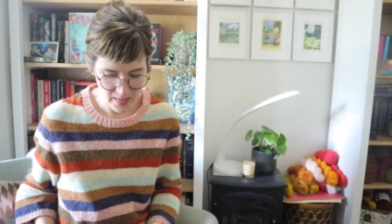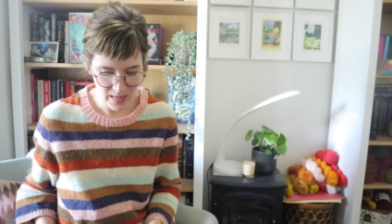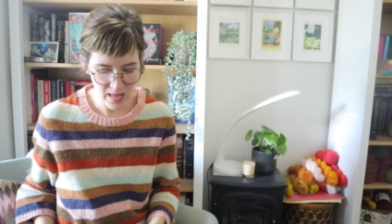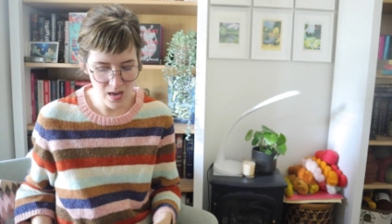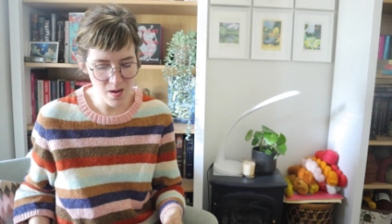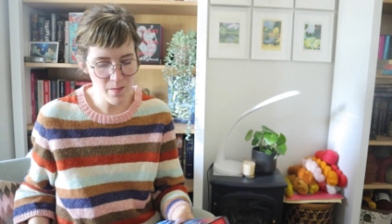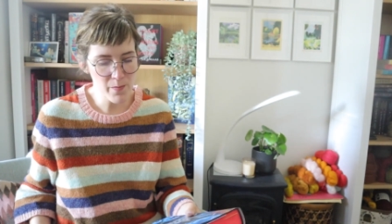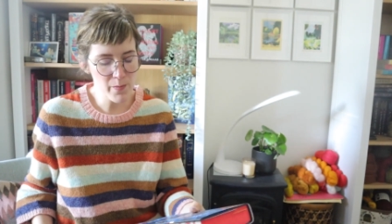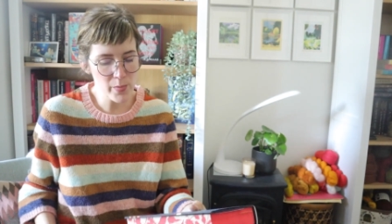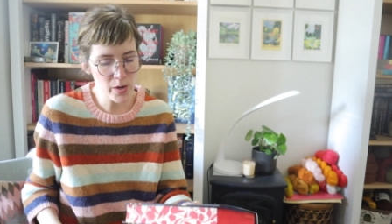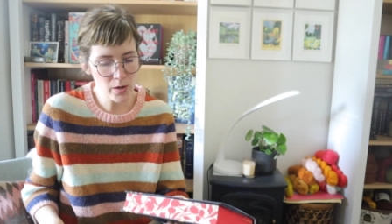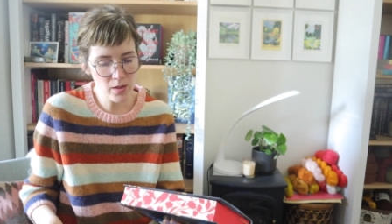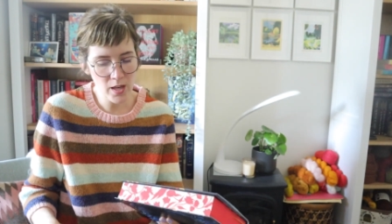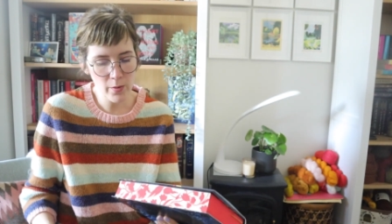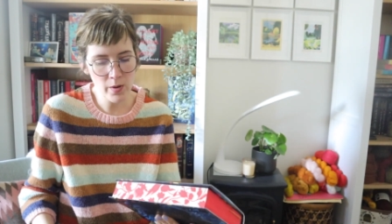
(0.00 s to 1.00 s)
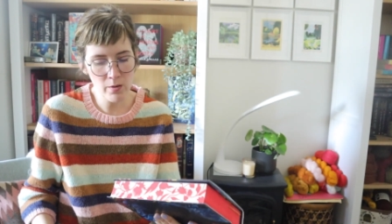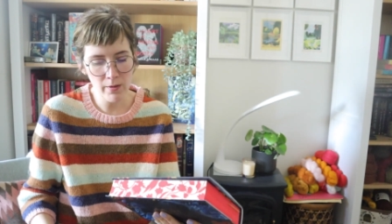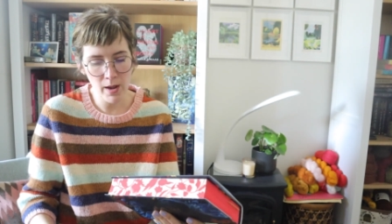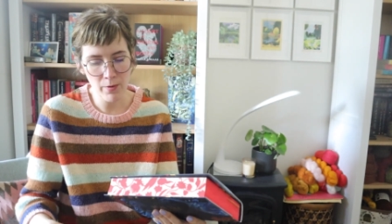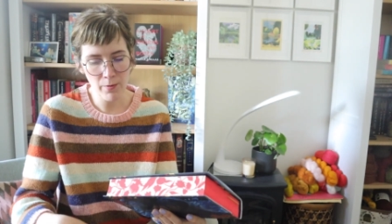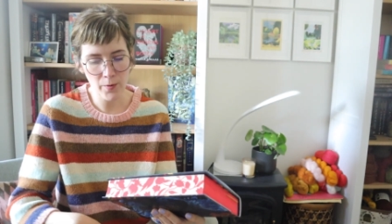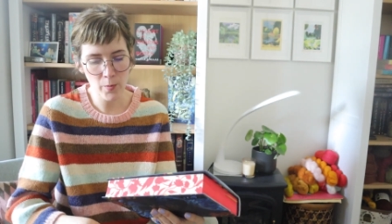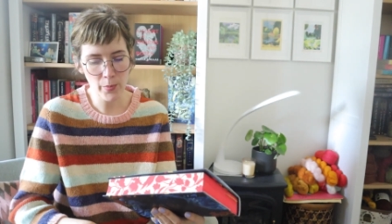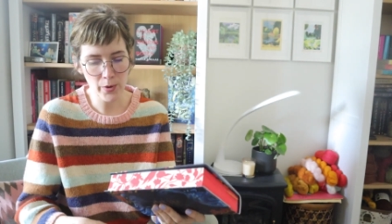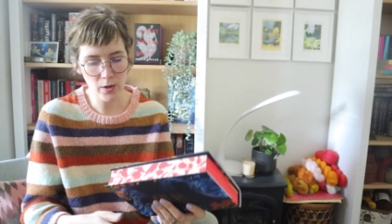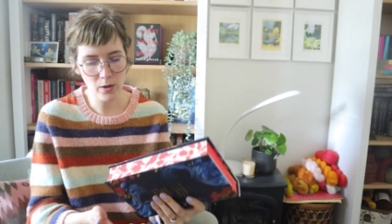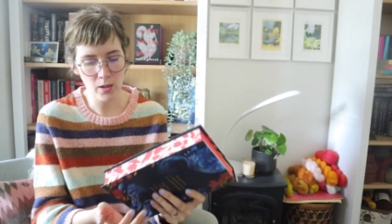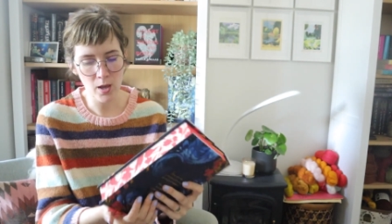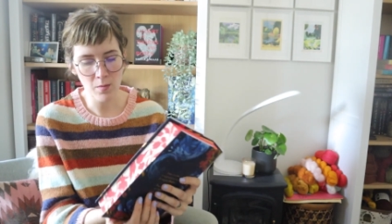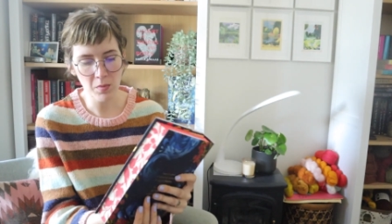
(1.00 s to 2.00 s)
The book that we read for
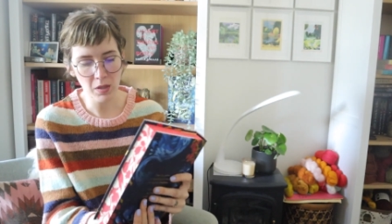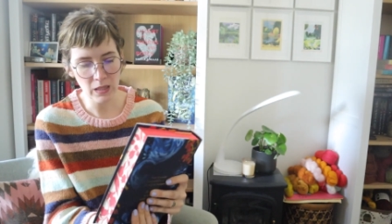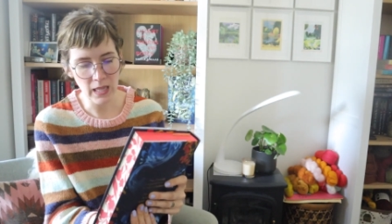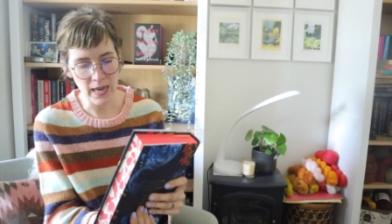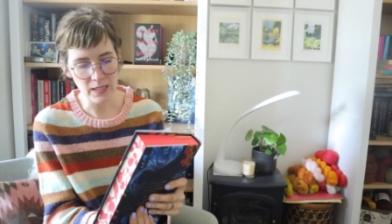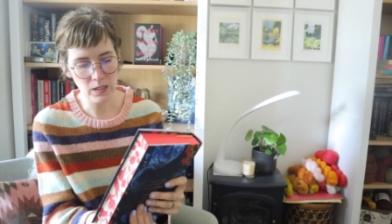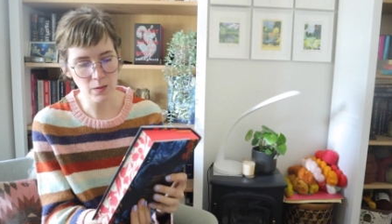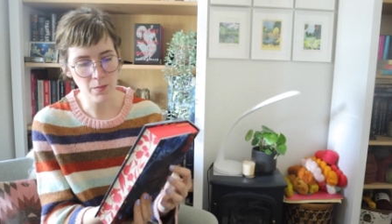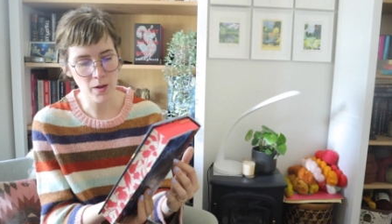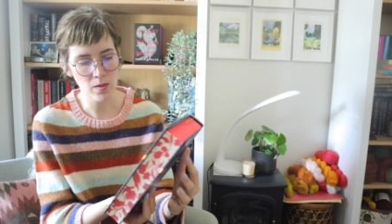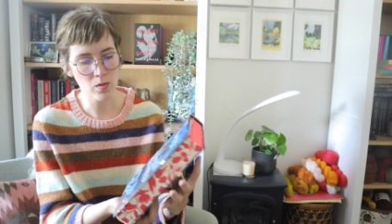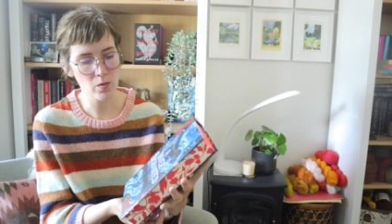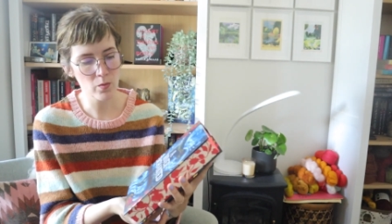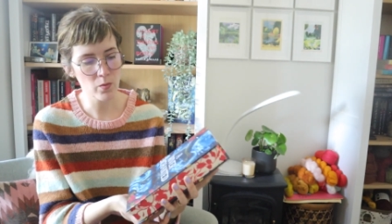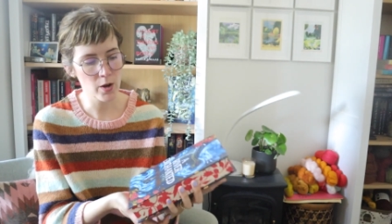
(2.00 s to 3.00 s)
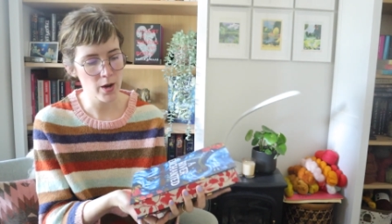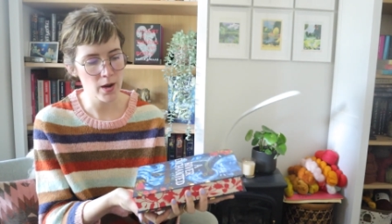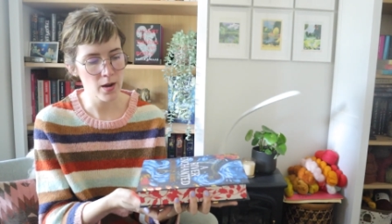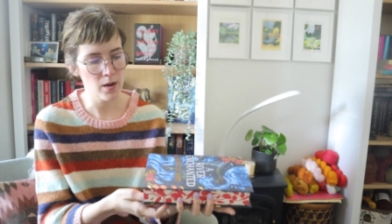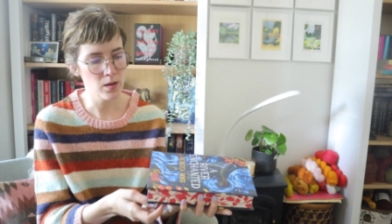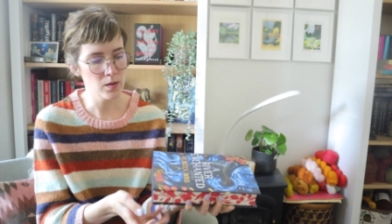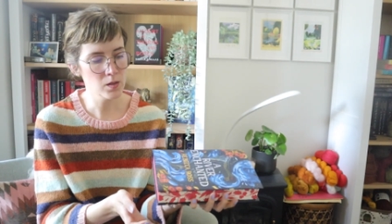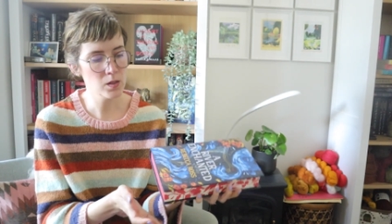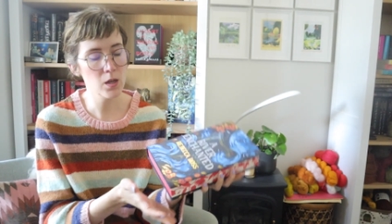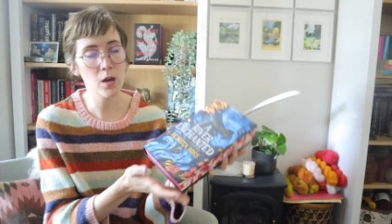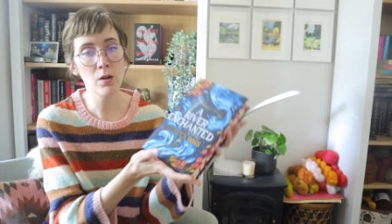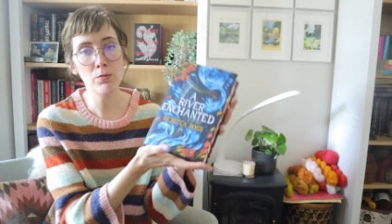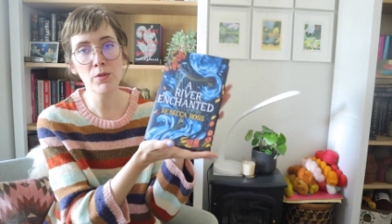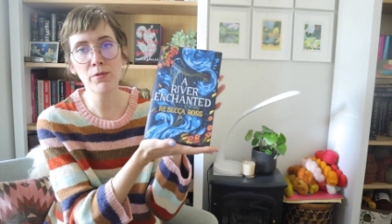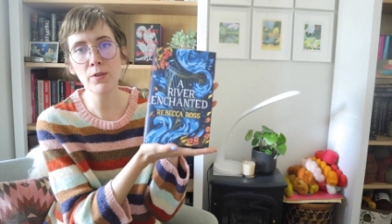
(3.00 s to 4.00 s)
book club last month was
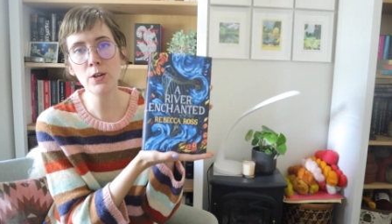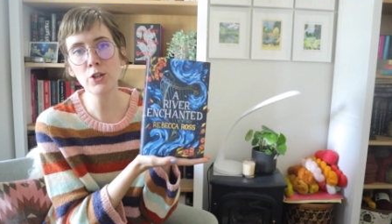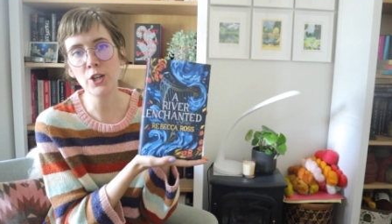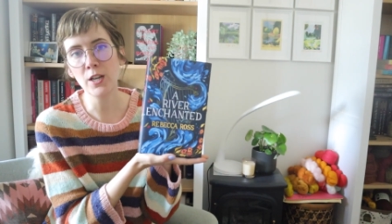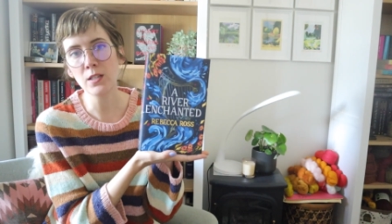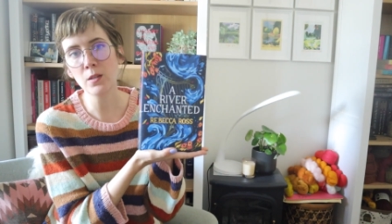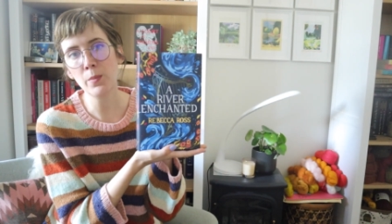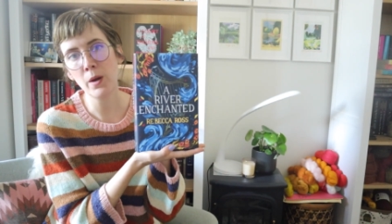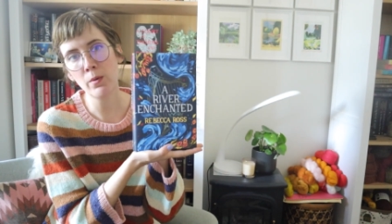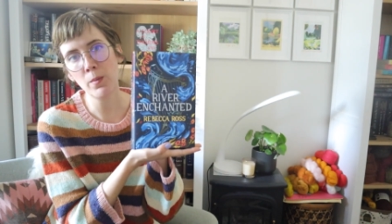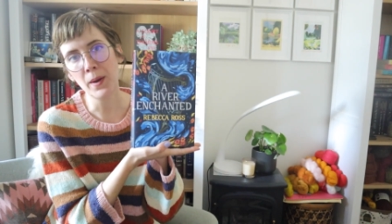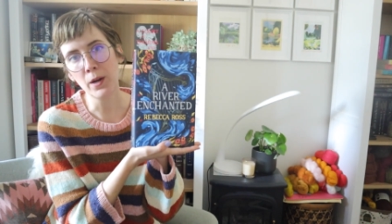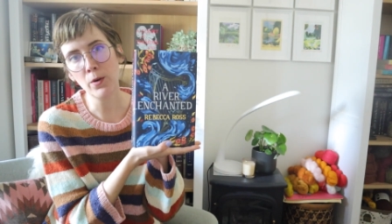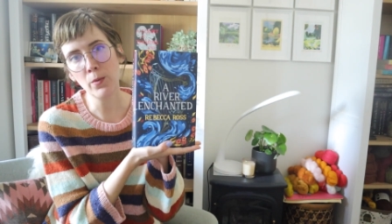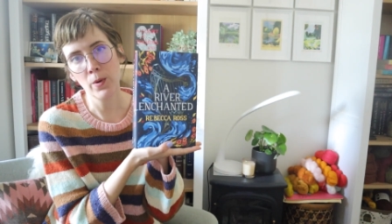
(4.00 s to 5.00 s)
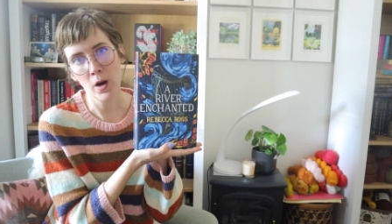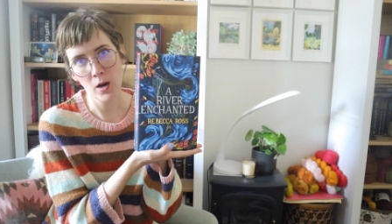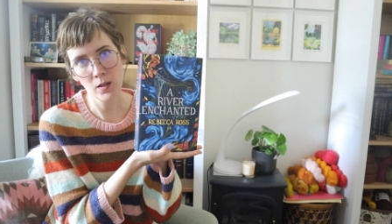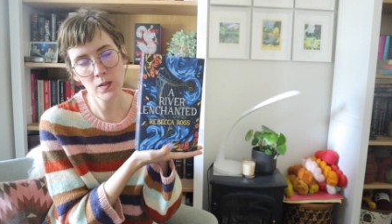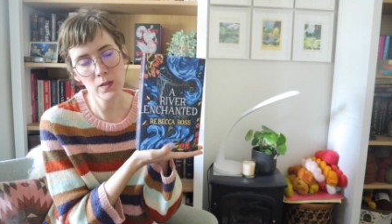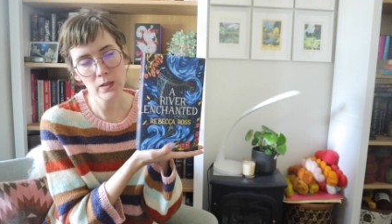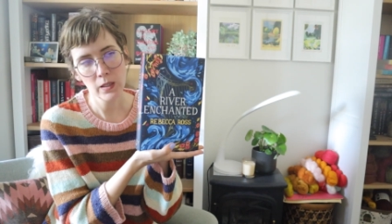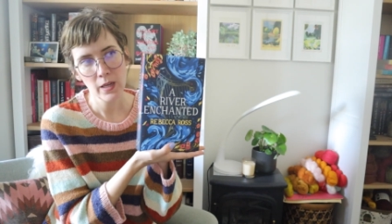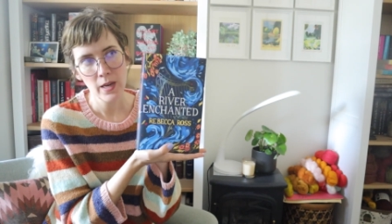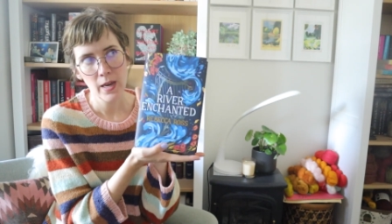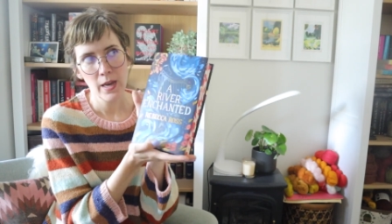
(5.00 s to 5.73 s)
A River Enchanted by Rebecca Ross.